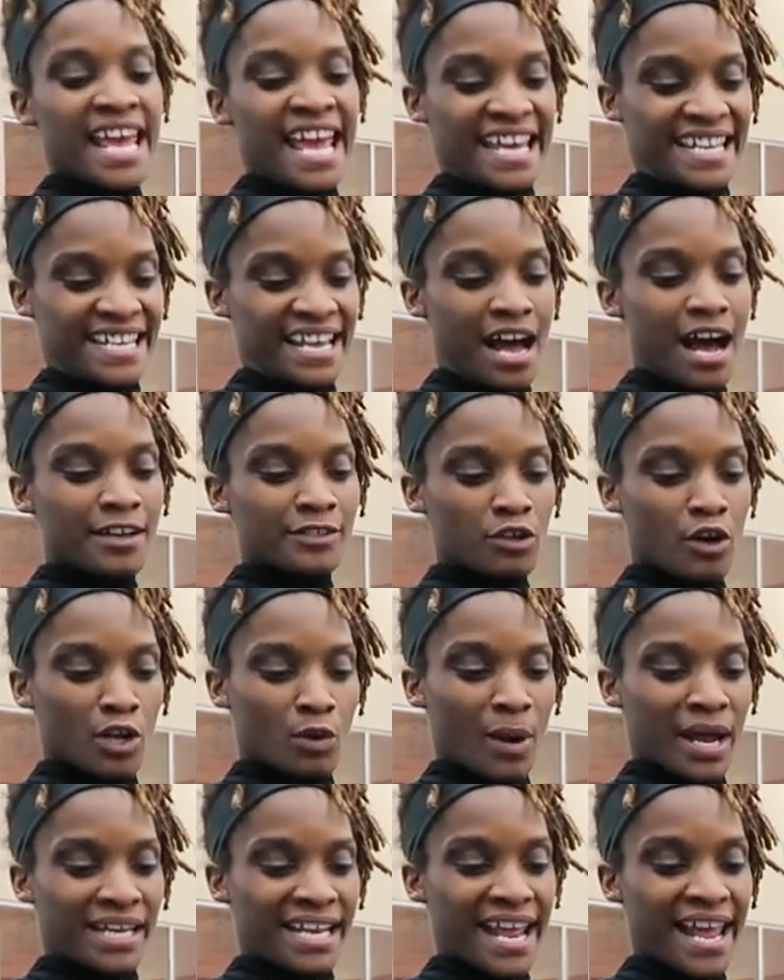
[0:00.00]
And then also on
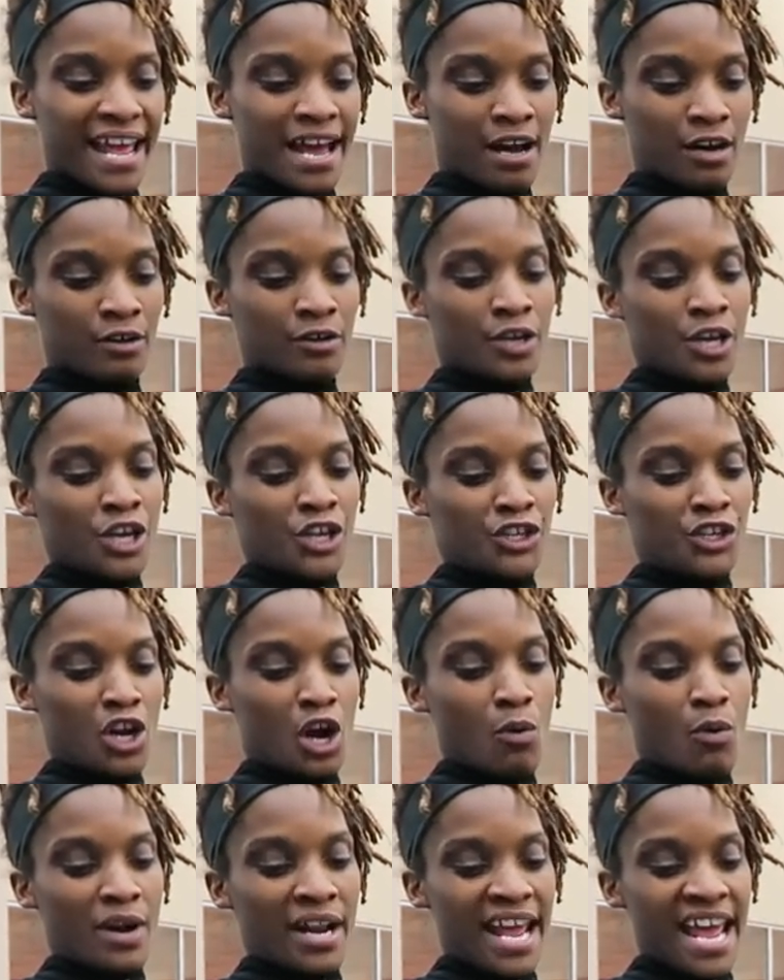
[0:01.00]
the way down, you
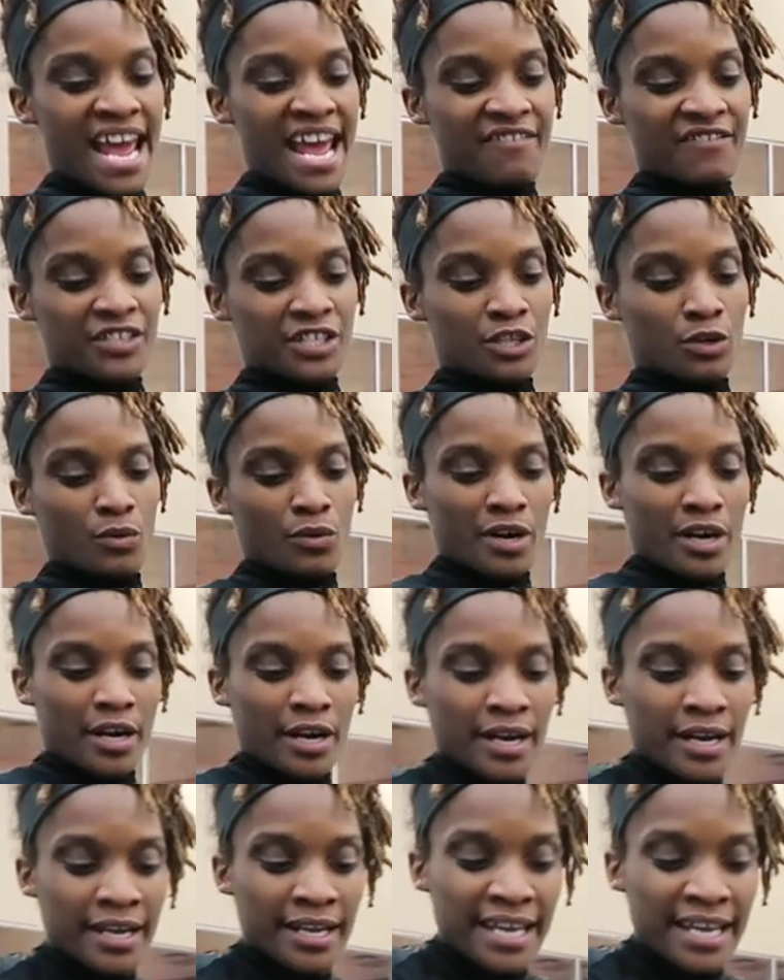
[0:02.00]
don't want to have it to where